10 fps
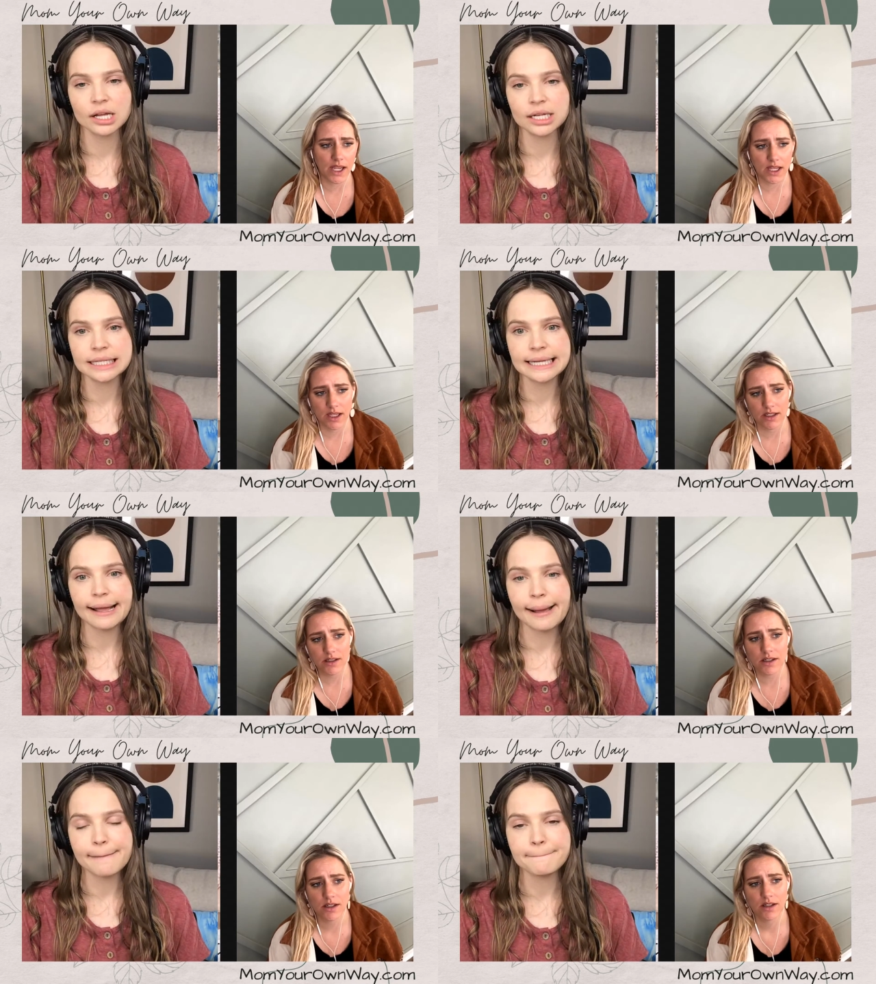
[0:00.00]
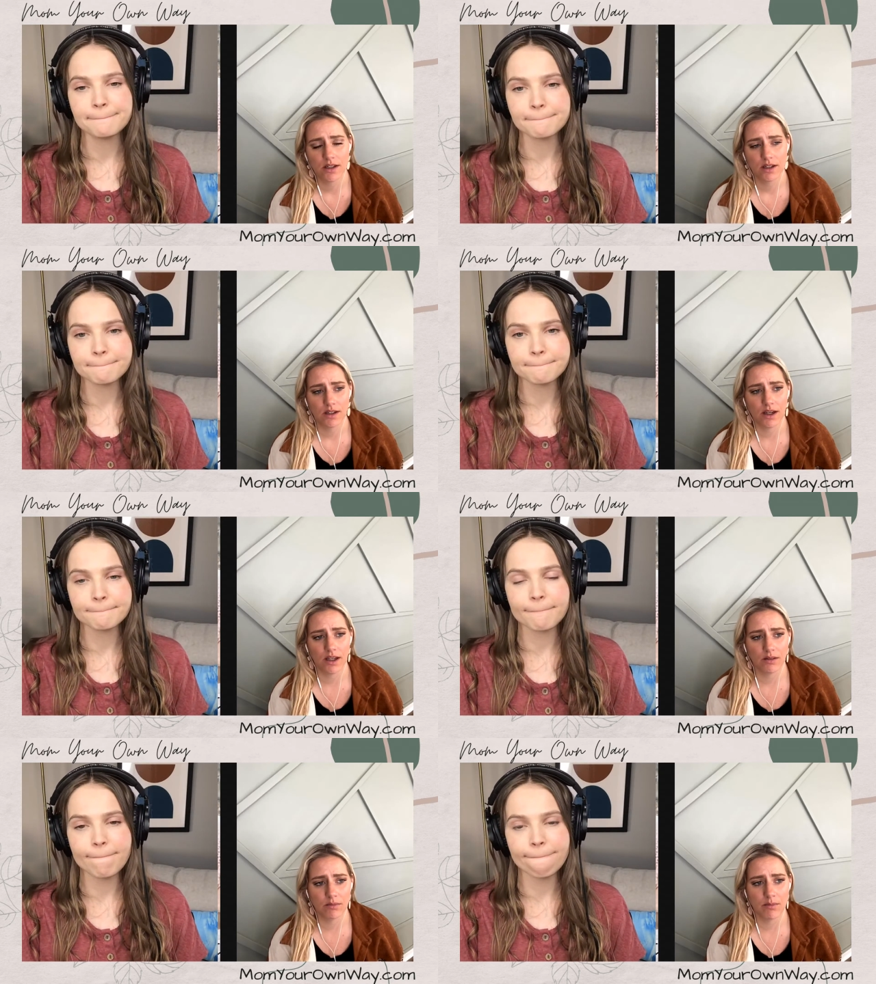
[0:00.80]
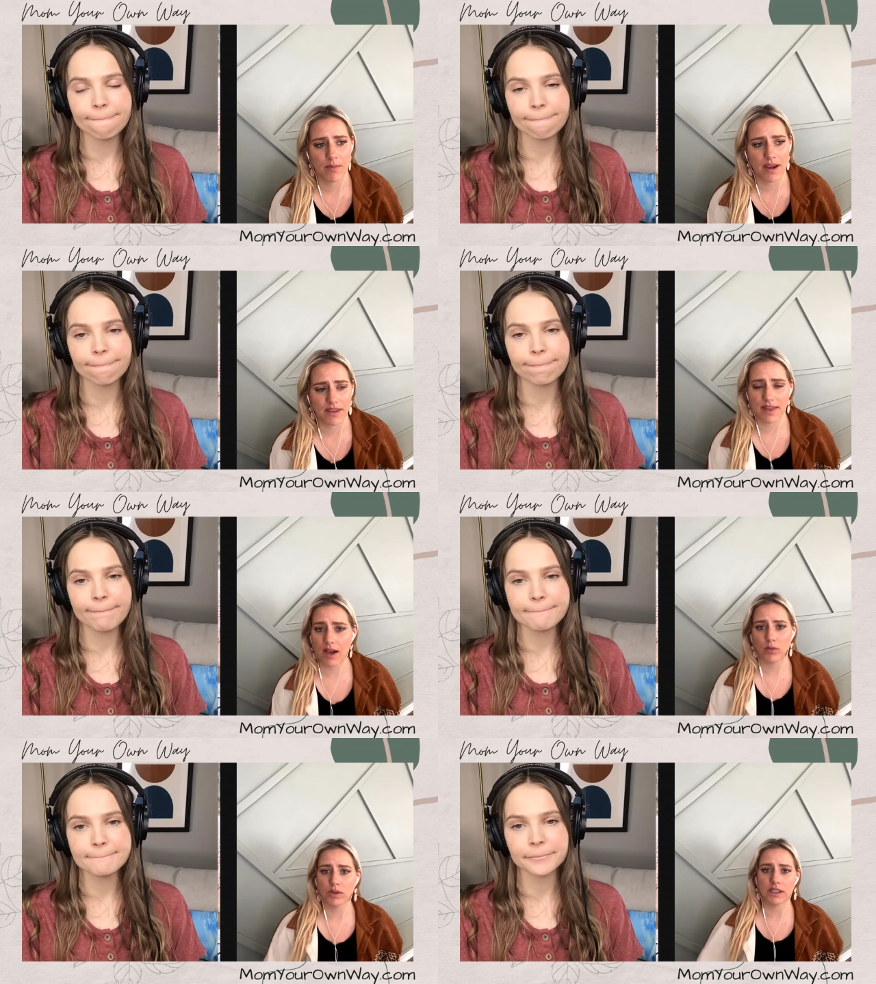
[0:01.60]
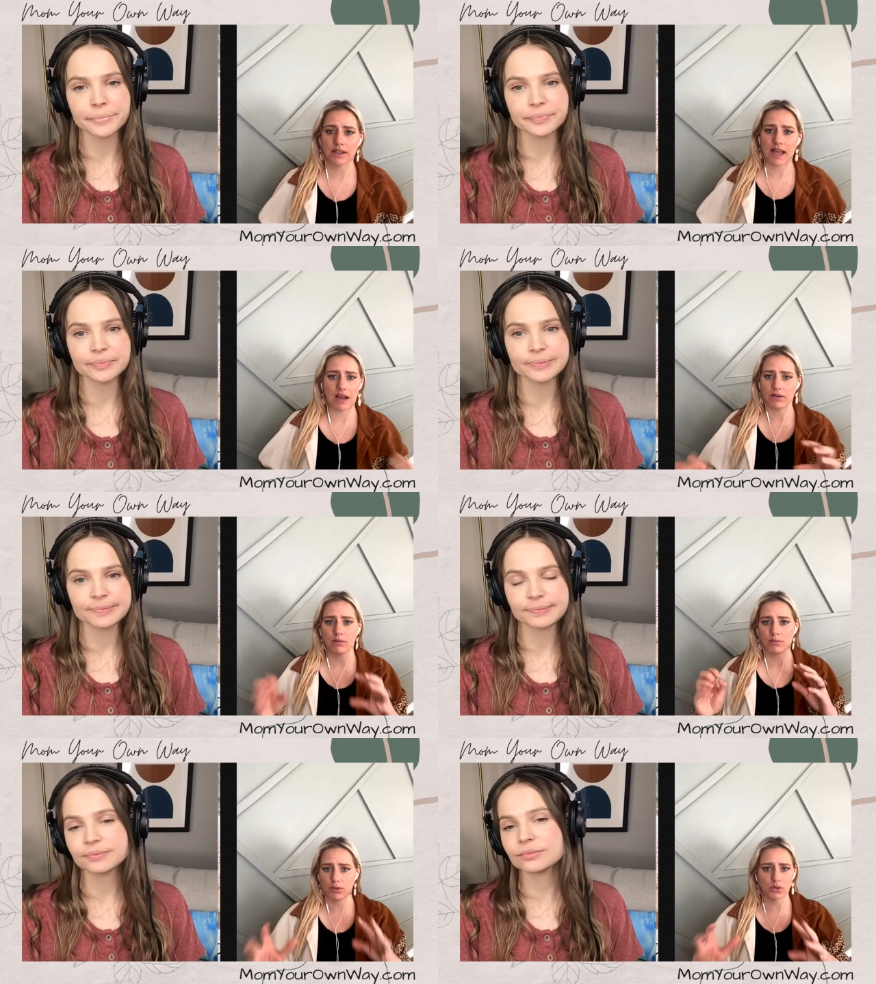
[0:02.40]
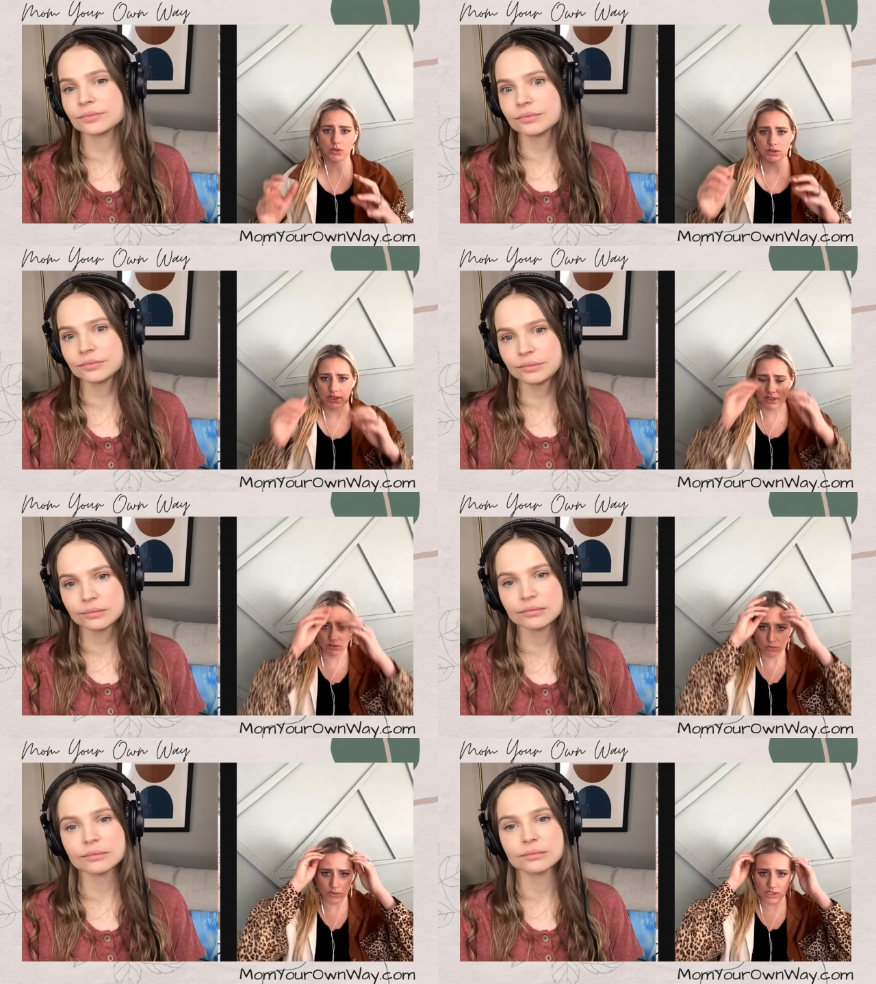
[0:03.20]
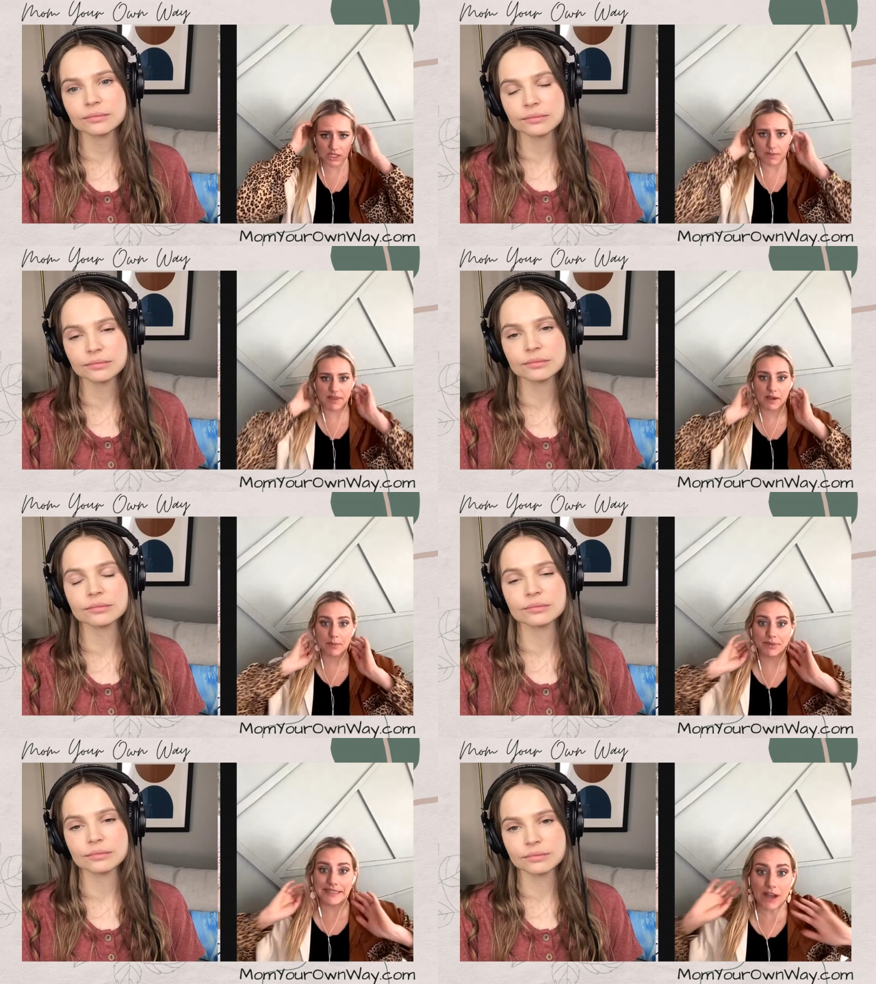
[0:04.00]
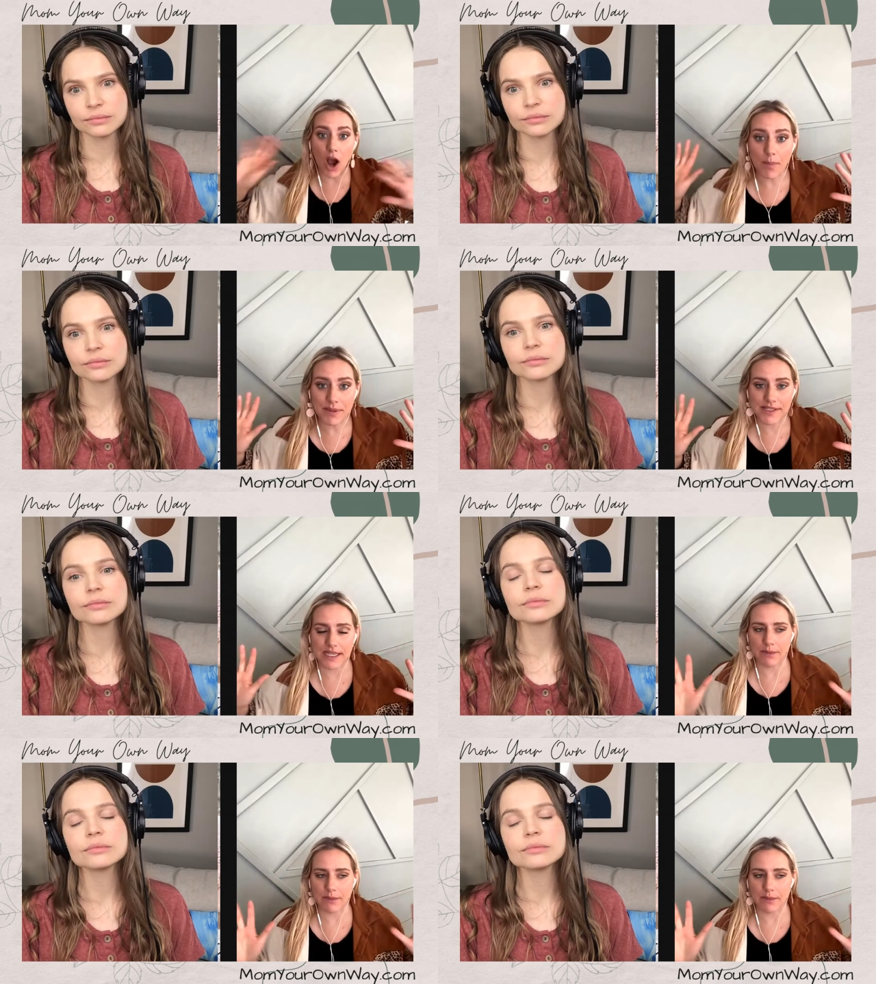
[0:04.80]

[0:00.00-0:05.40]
Speaker 1: end and make that really loud and bold, and it's going to be the complete opposite.